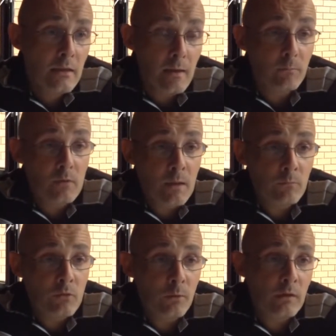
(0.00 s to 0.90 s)

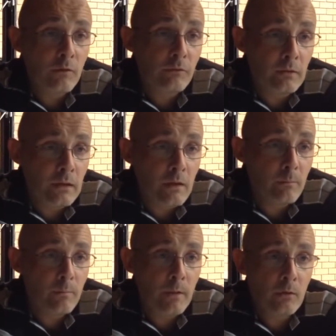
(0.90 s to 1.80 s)
them two are definitely a
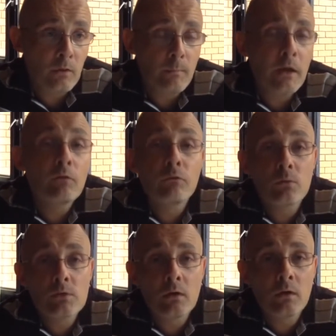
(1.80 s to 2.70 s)
bit on the
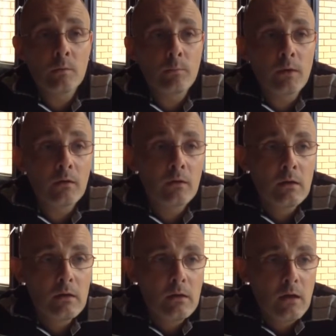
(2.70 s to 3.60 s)
painful side, but
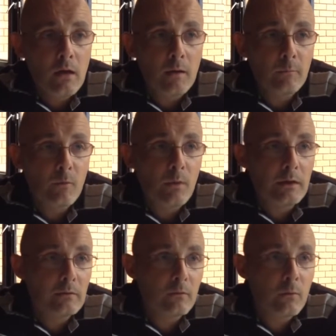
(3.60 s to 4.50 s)
I'm
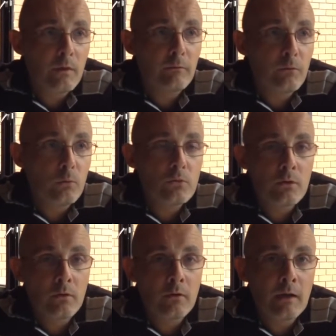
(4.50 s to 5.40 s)
quite
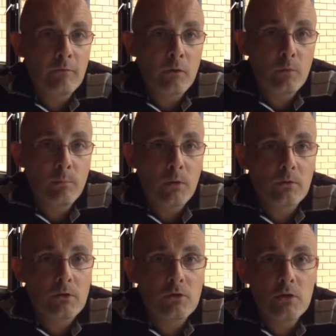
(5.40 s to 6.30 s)
fortunate. I have a good
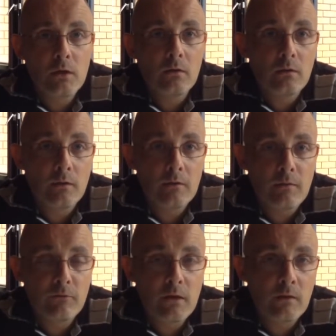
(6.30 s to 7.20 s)
boxer's chin.
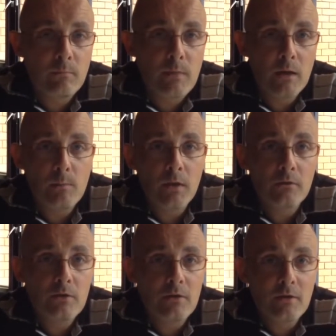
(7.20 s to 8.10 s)
I've taken many
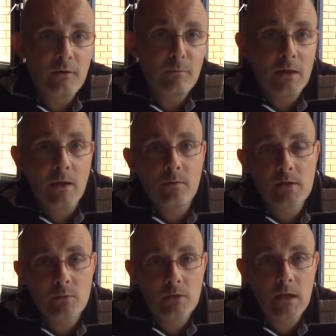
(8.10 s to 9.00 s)
punches and I've been able to
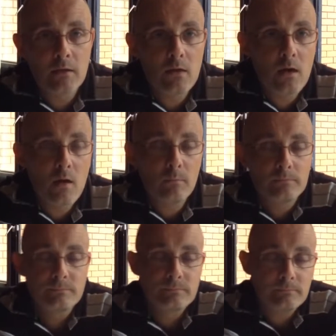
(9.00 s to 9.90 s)
still stand up.